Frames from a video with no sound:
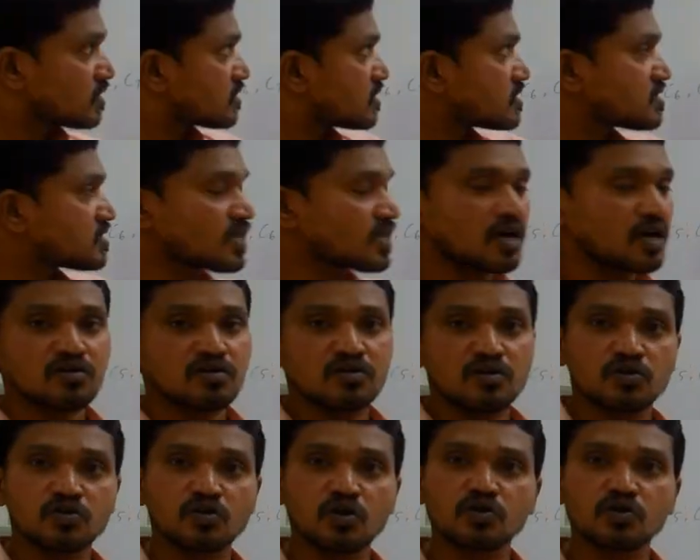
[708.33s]
This nerve
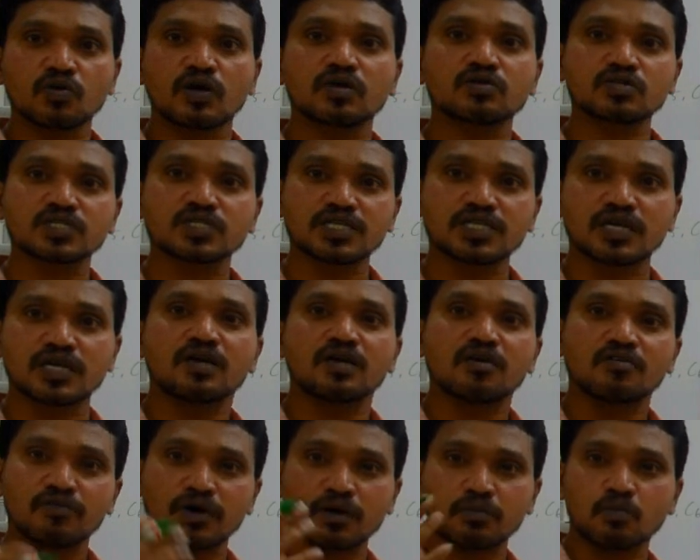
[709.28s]
don't want to stay
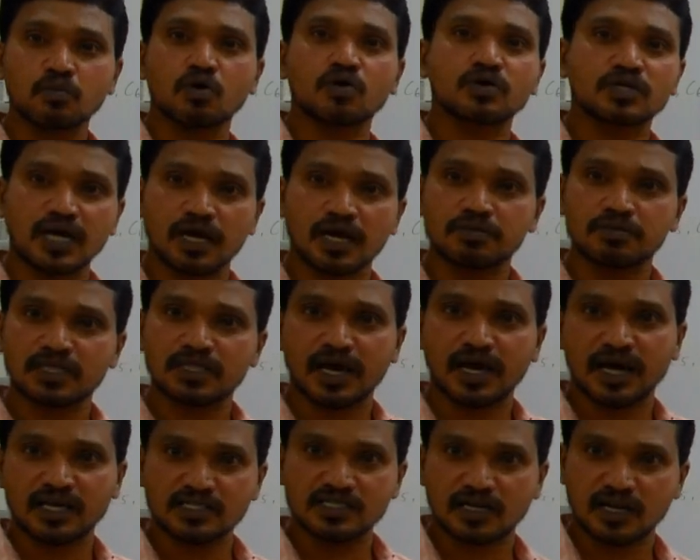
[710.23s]
for more time in the
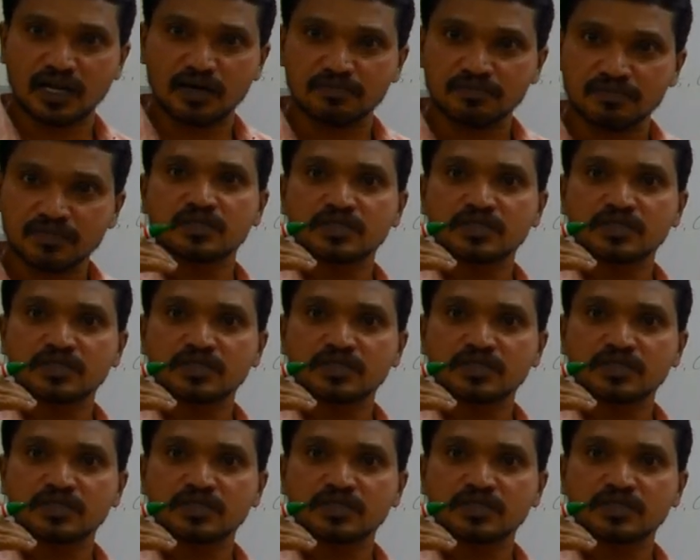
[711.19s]
axilla.